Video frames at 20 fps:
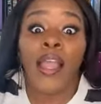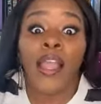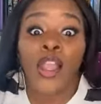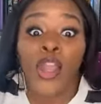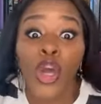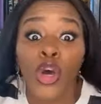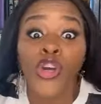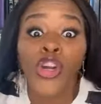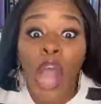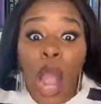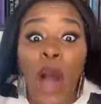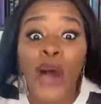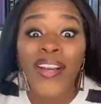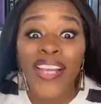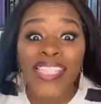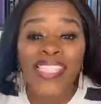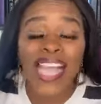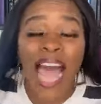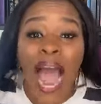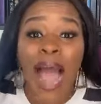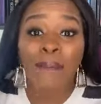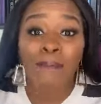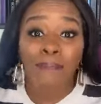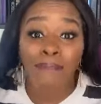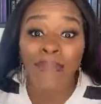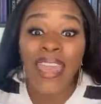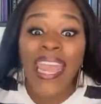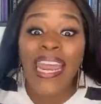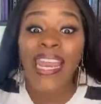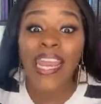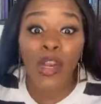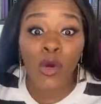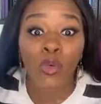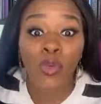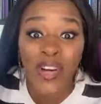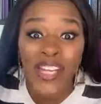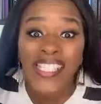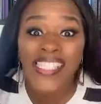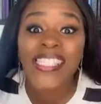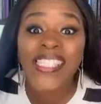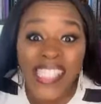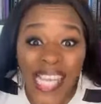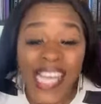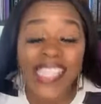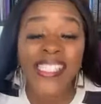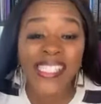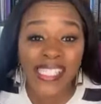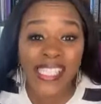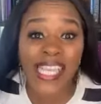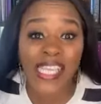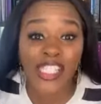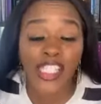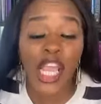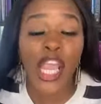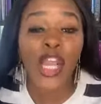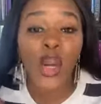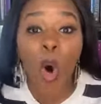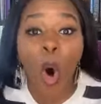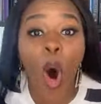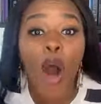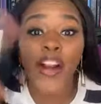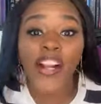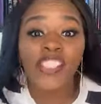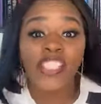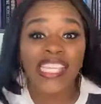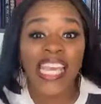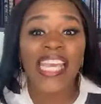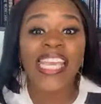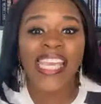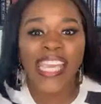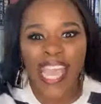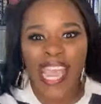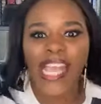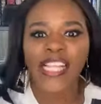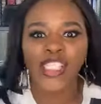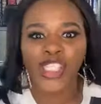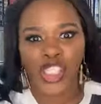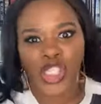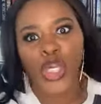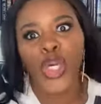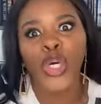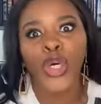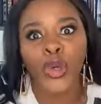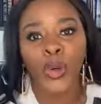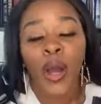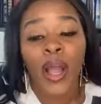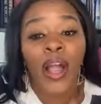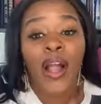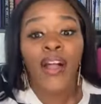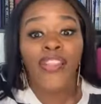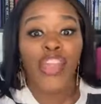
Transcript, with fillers: You notice I'm meeting resistance in order to get to